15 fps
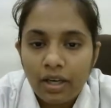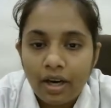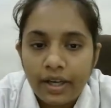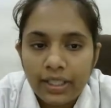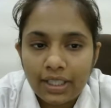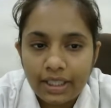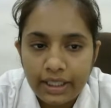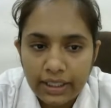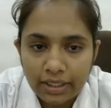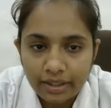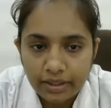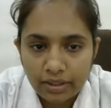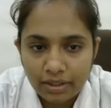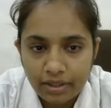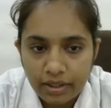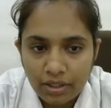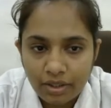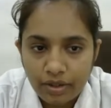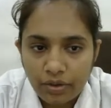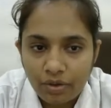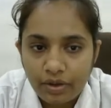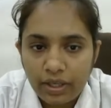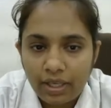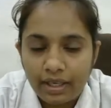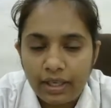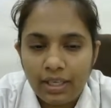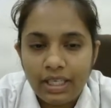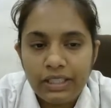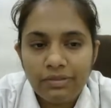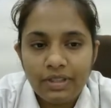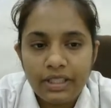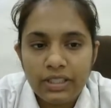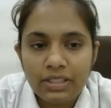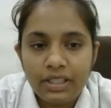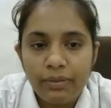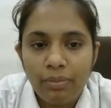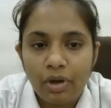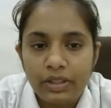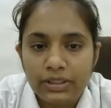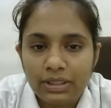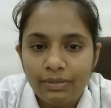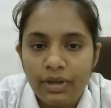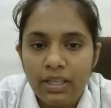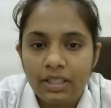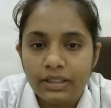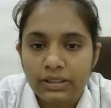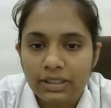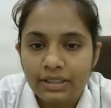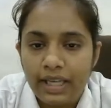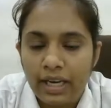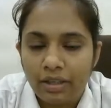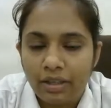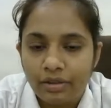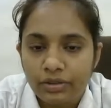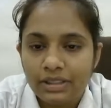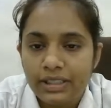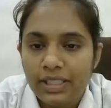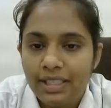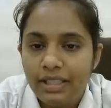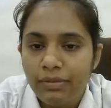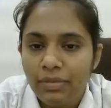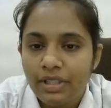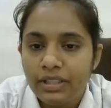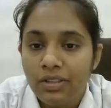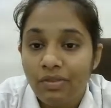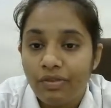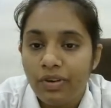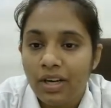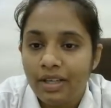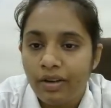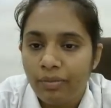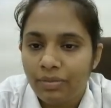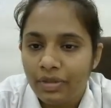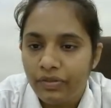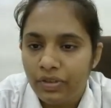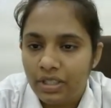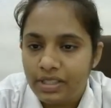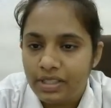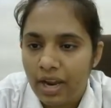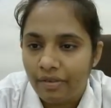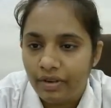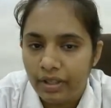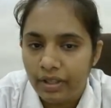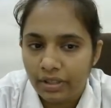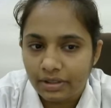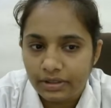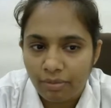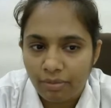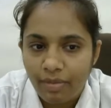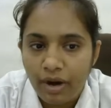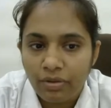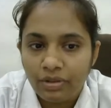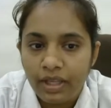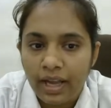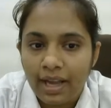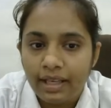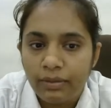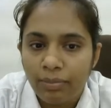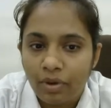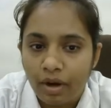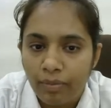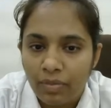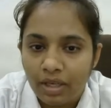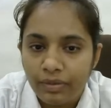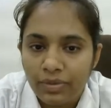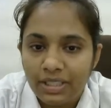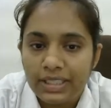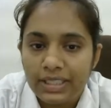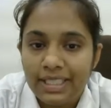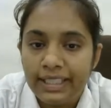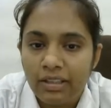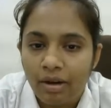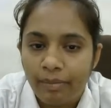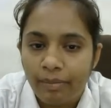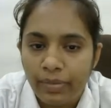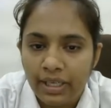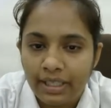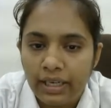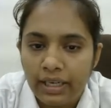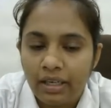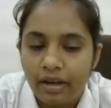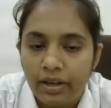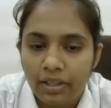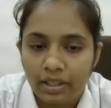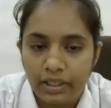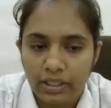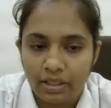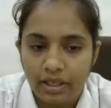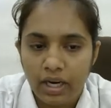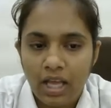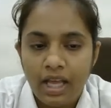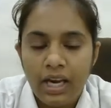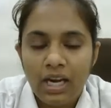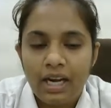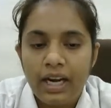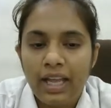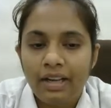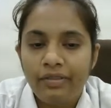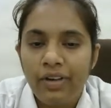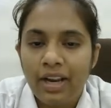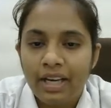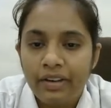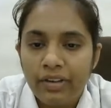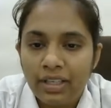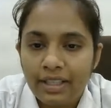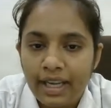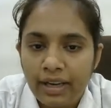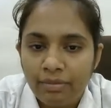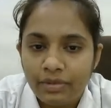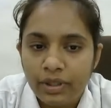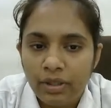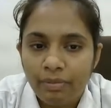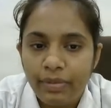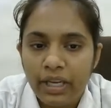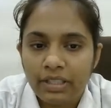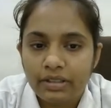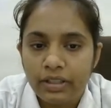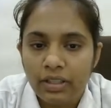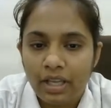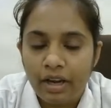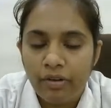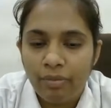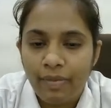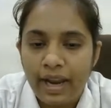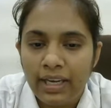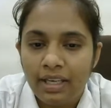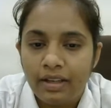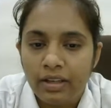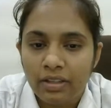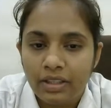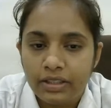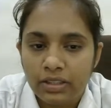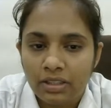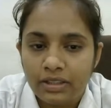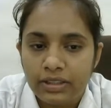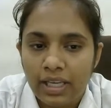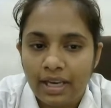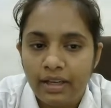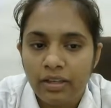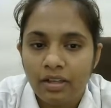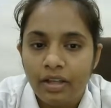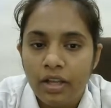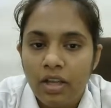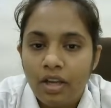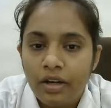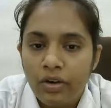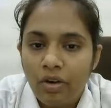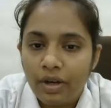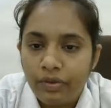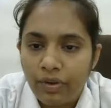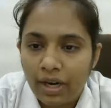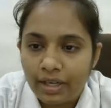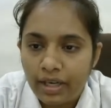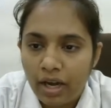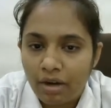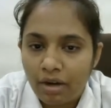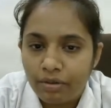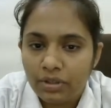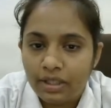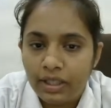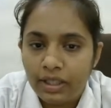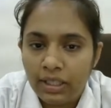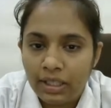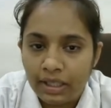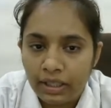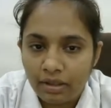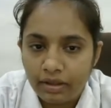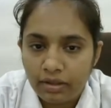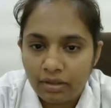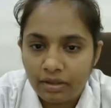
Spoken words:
unclear. Okay, in which the possible nursing diagnosis, it means the one of the which evidence about the health problem is incomplete and unclear. Like whenever time the patient have many conditions and not find out the